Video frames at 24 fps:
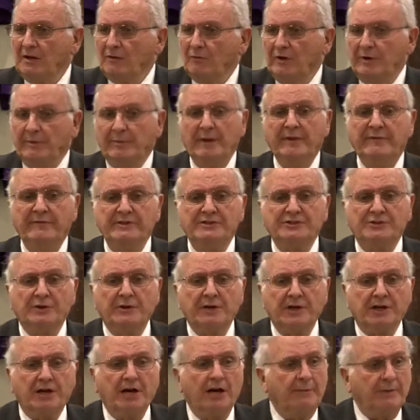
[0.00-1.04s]
We believe he's
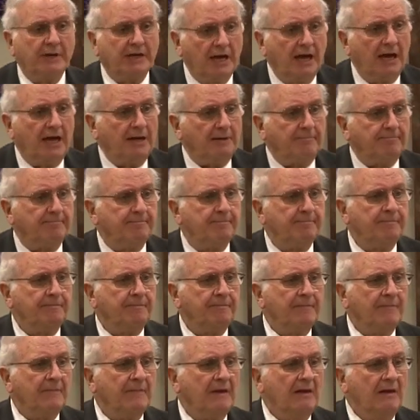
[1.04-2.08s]
going to come again.
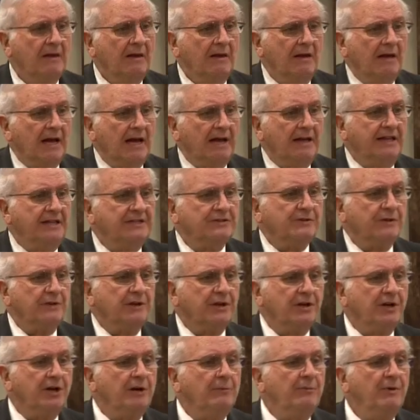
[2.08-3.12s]
And he's going
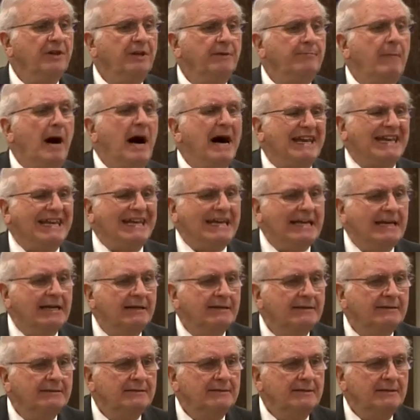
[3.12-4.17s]
to come with a Mahdi.
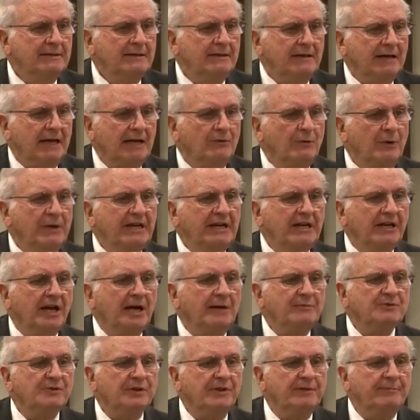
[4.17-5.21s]
And when he
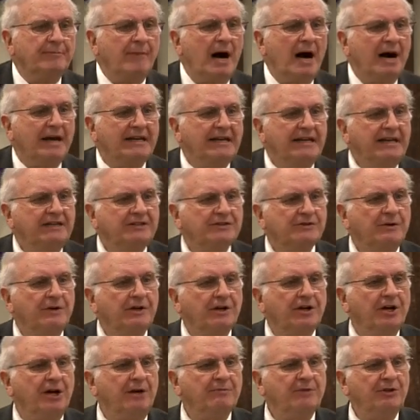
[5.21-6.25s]
comes with a Mahdi, he's going
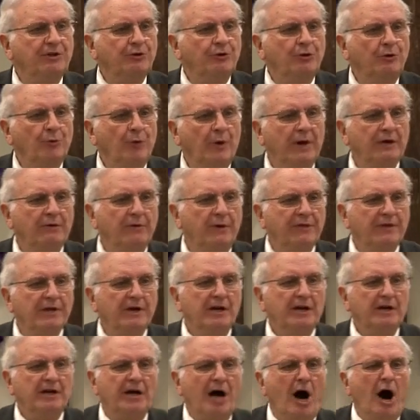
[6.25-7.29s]
to come to do away with
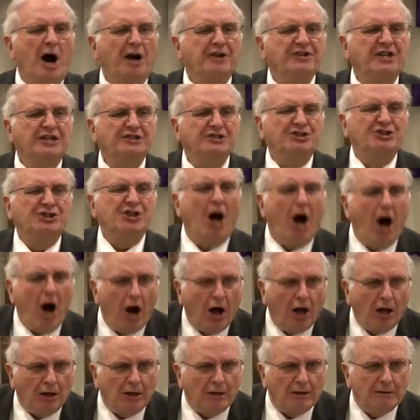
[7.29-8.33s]
Ardajal."
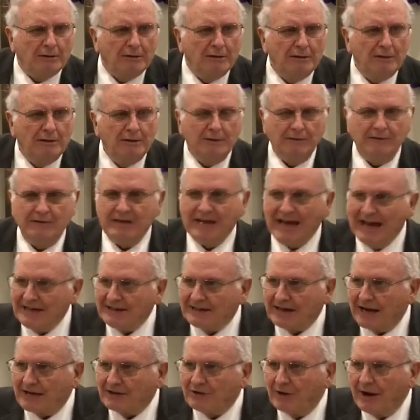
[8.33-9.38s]
dajjal the
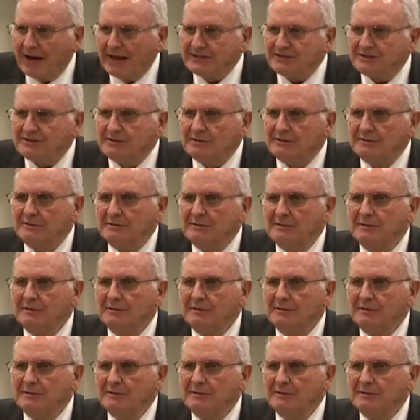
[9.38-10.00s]
Antichrist.